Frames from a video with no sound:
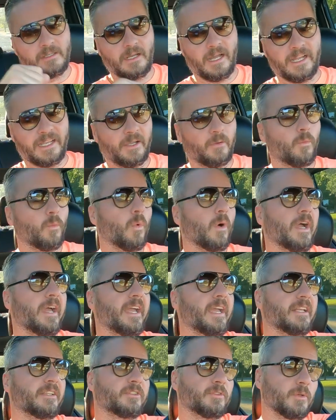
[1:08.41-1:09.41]
I get
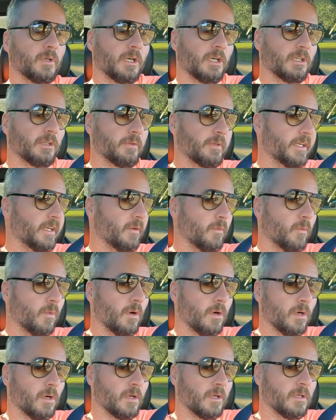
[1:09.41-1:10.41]
way too hungry at
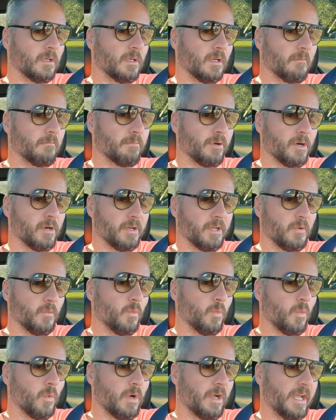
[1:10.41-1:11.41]
work. I'm
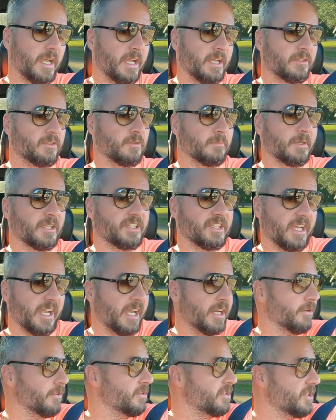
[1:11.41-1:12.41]
burning way too much
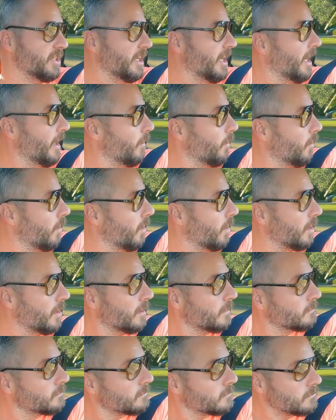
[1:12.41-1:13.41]
energy at work.
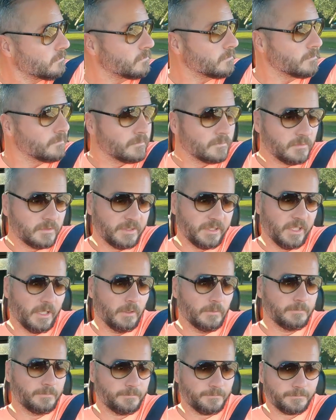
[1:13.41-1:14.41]

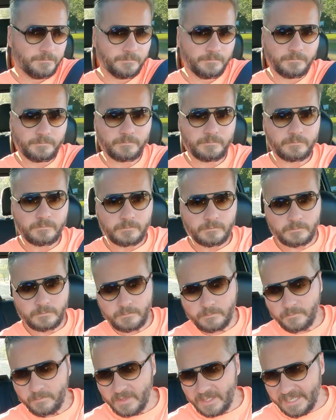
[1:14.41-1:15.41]
So,
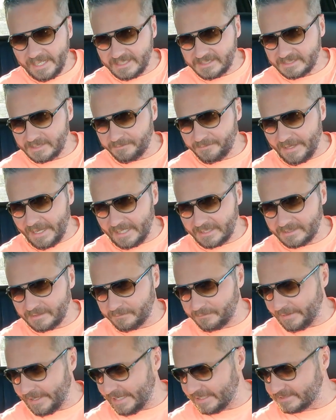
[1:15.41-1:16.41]
hence the fact
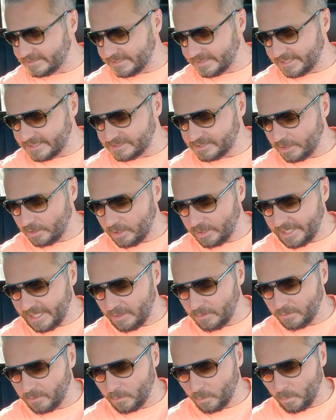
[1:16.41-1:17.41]
the fasting has gone
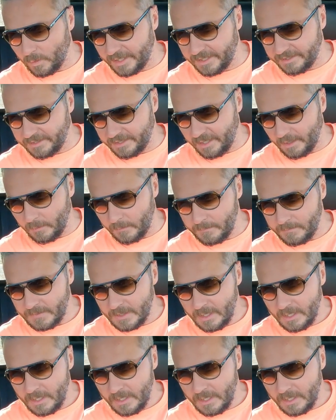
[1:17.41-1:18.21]
out the window.